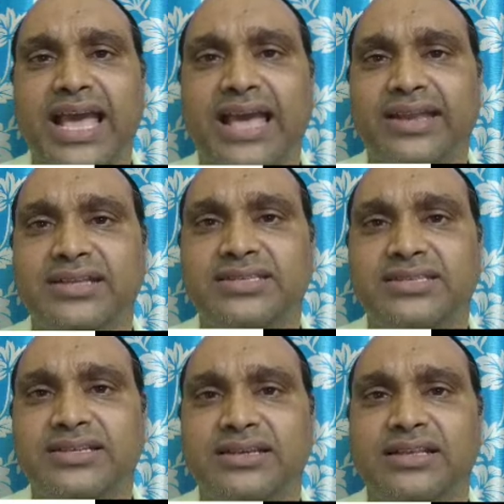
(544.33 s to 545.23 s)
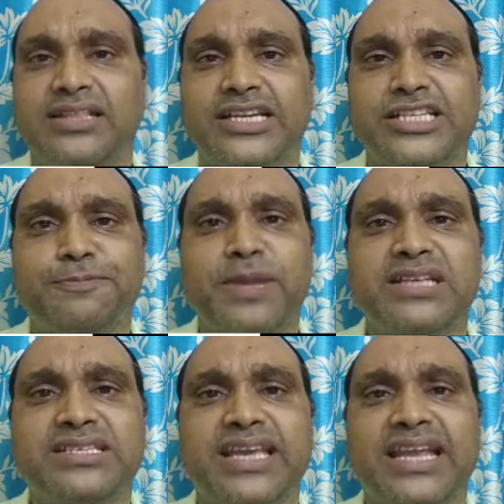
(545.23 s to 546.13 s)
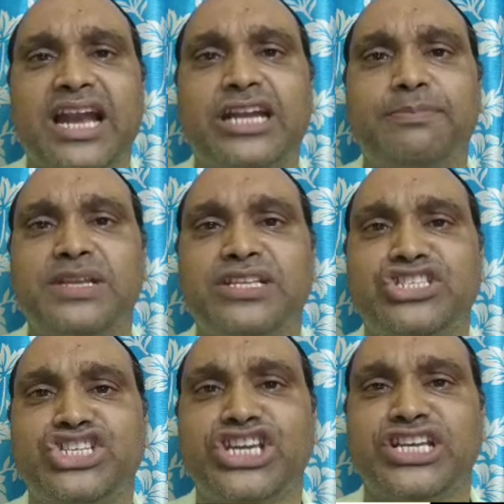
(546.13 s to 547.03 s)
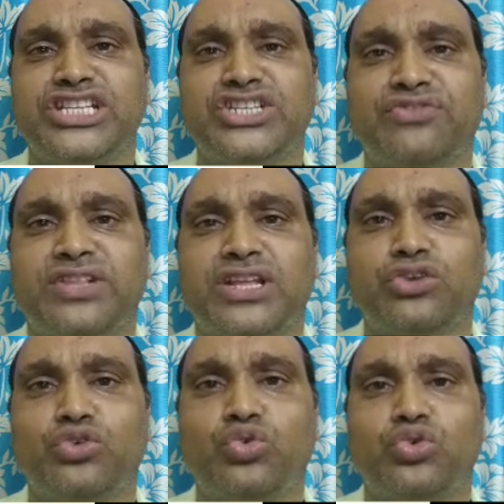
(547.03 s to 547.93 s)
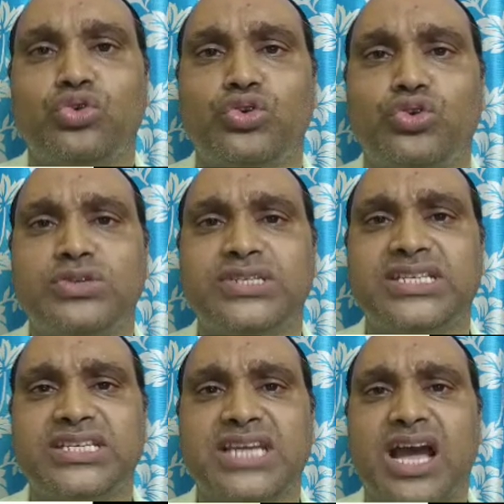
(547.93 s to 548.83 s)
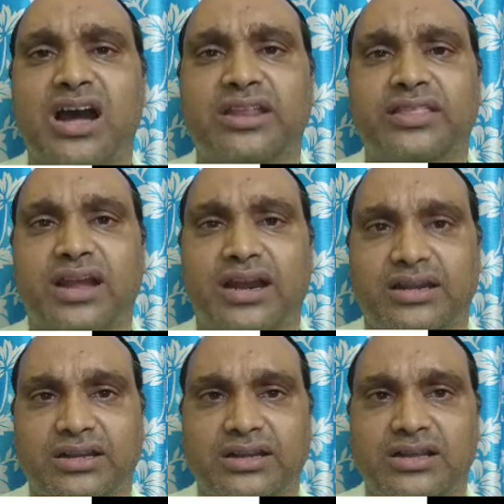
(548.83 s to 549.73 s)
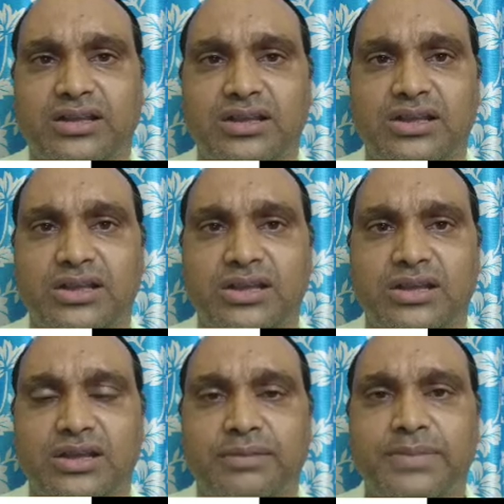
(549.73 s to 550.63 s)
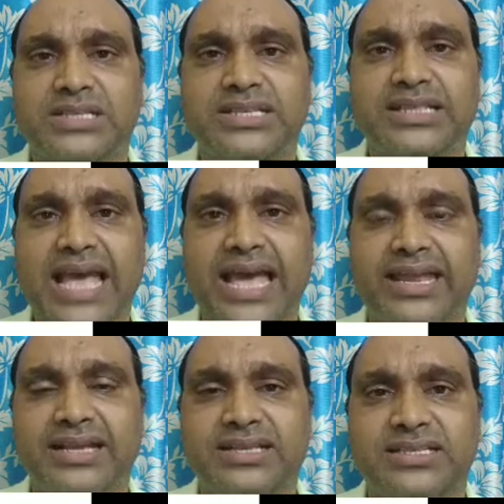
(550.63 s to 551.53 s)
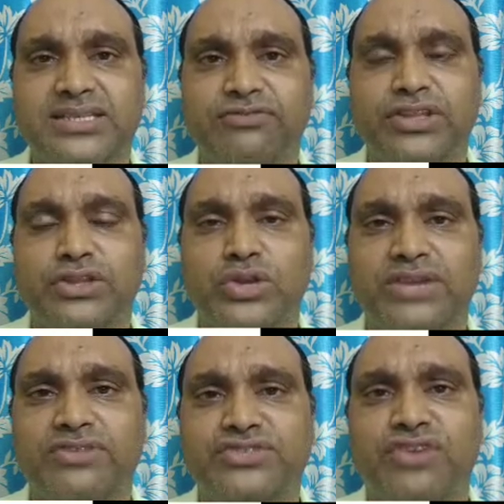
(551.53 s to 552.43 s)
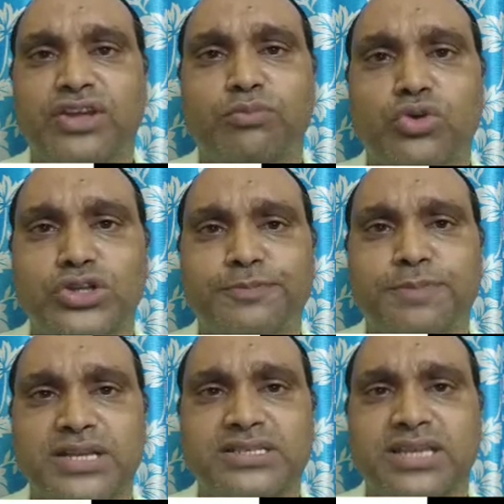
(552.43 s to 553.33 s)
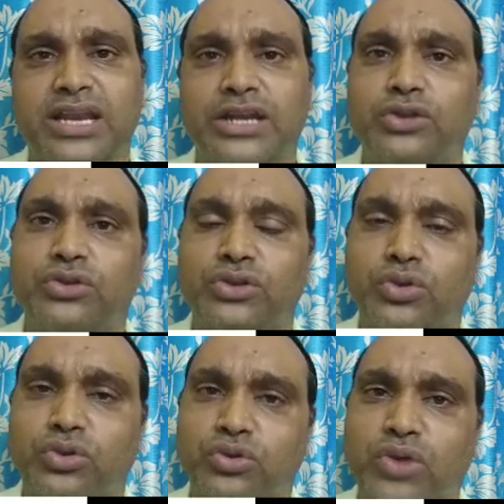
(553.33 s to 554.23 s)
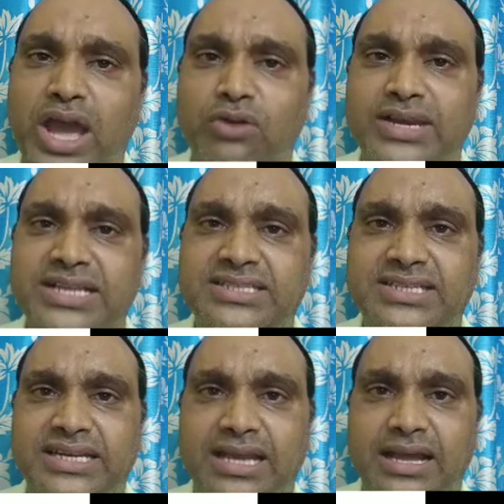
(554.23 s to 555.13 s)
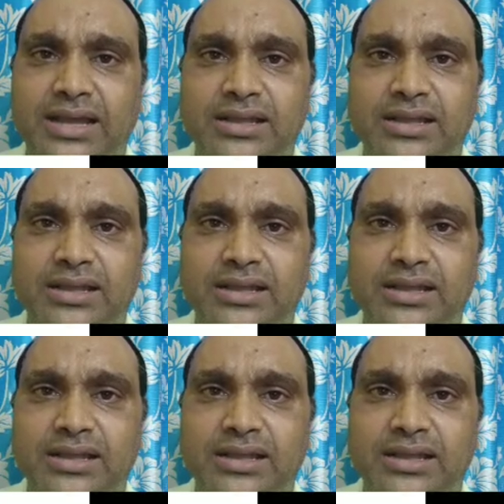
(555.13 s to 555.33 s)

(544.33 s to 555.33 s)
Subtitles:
arrays, that space cannot be changed whether you use it or not. Means in the arrays, when you request for more space and you have less data,